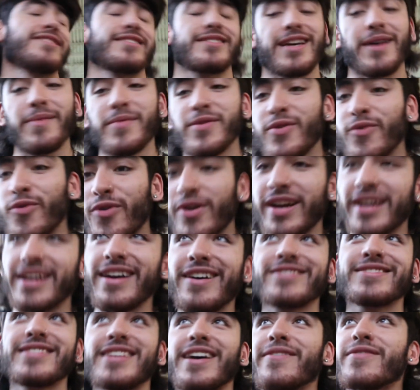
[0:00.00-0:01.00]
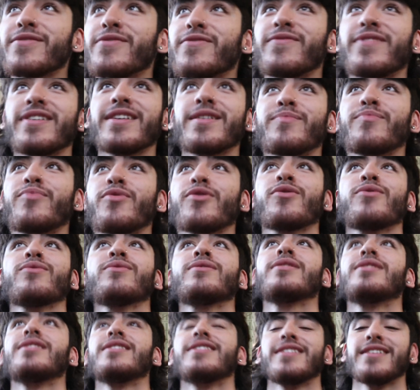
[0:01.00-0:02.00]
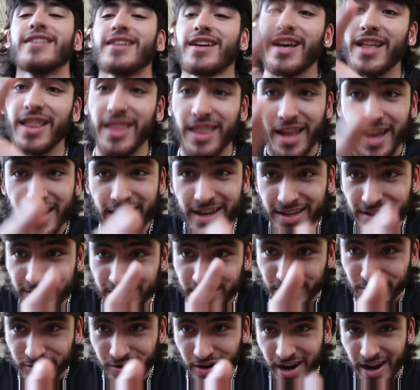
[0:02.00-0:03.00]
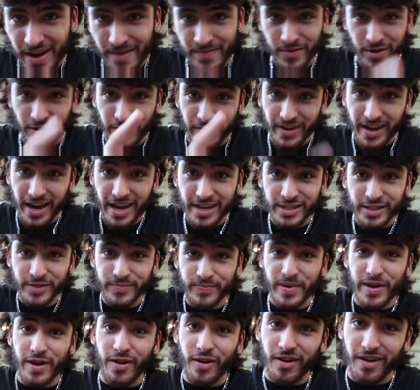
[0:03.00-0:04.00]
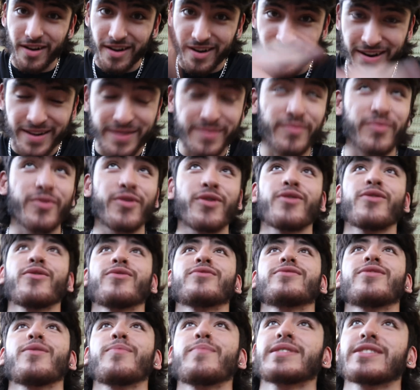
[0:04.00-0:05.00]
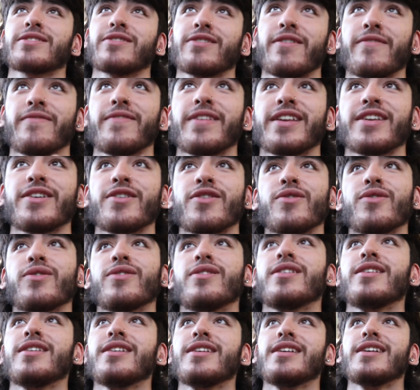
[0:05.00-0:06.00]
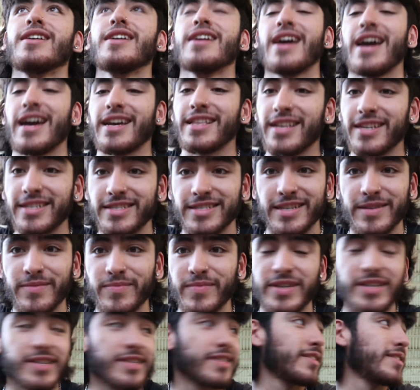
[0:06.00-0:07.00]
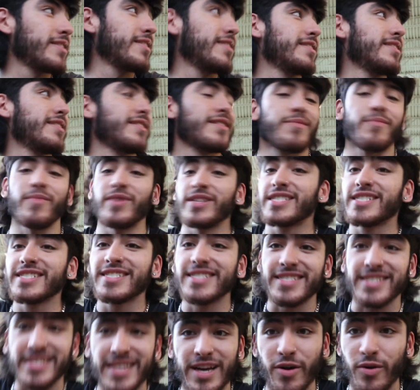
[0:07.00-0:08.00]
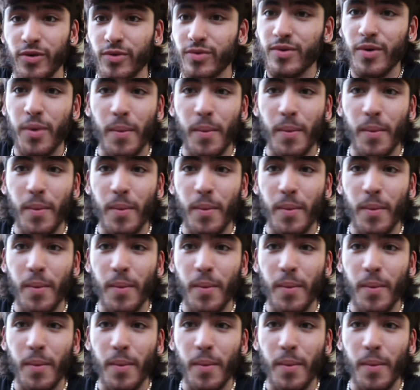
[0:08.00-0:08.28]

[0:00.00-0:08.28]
W workout, W vid, bro. Like, subscribe, notifications bell on, bro. Don't miss out on a video. And that's it, man. Matías is out.